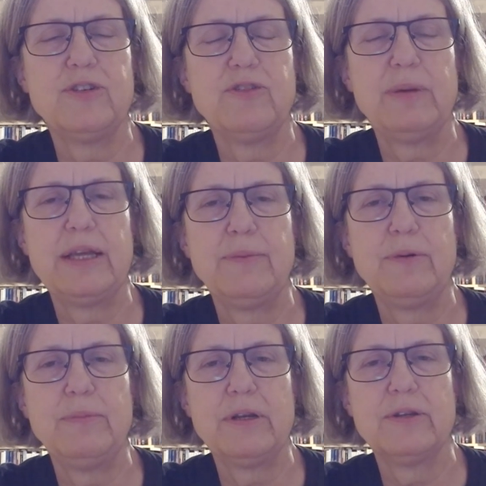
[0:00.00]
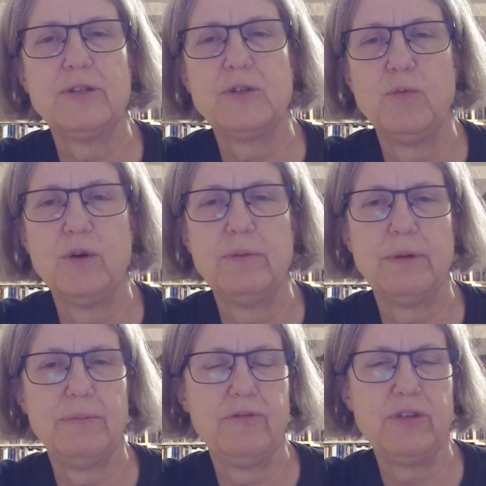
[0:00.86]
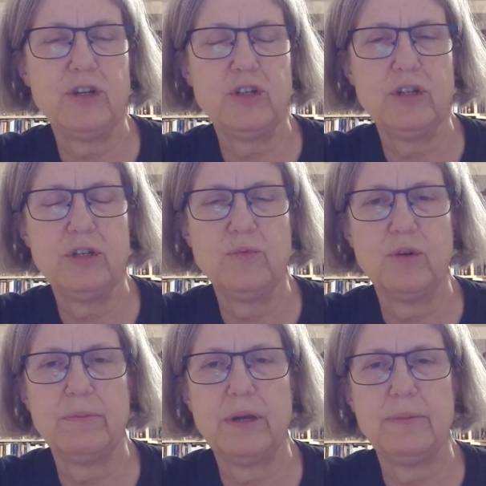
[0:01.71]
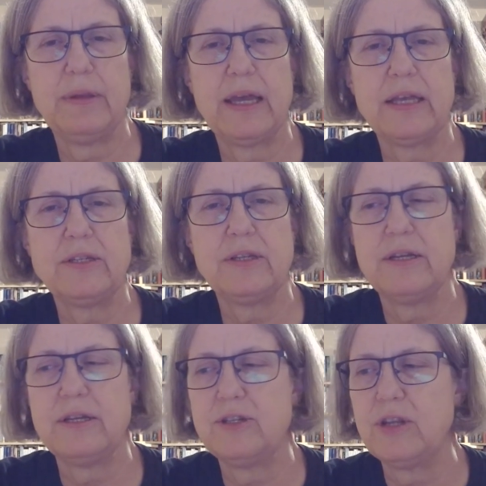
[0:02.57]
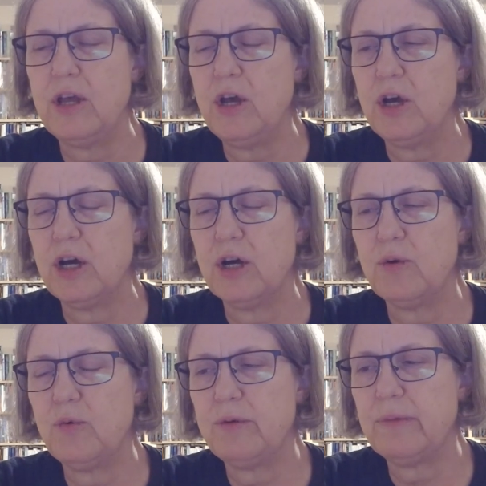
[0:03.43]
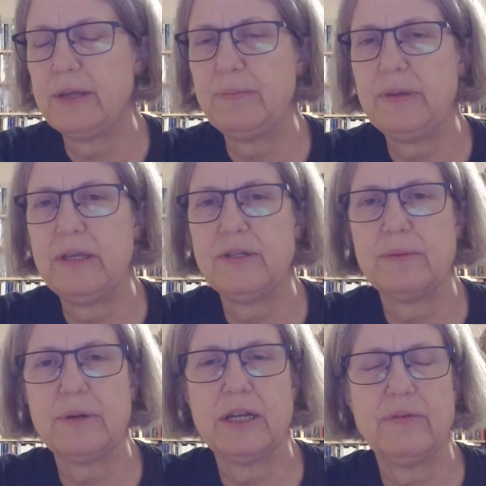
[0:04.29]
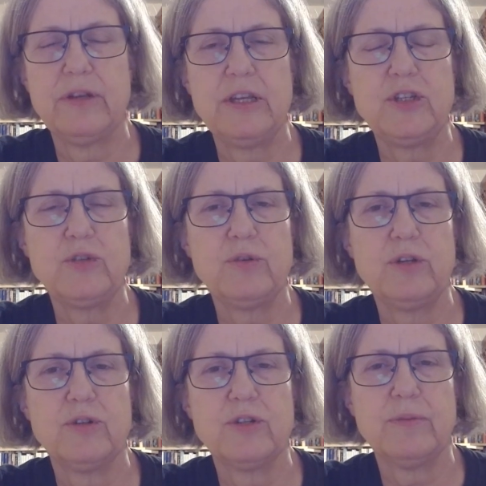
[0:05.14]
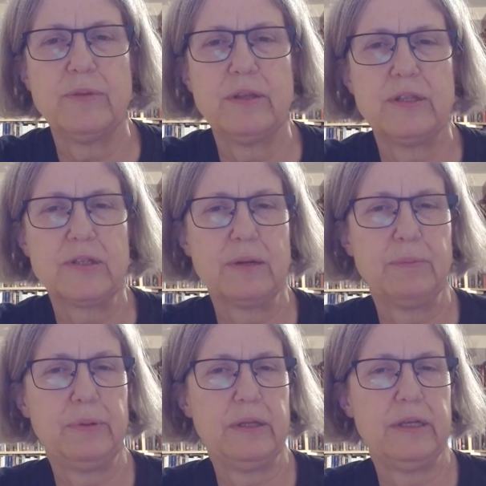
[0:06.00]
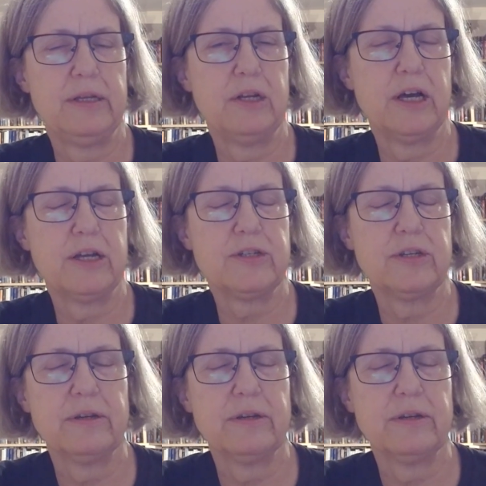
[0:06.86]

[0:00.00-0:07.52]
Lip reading: of my library because one might be fiction, one might be essays, one might be some kind of a history or something that's completely not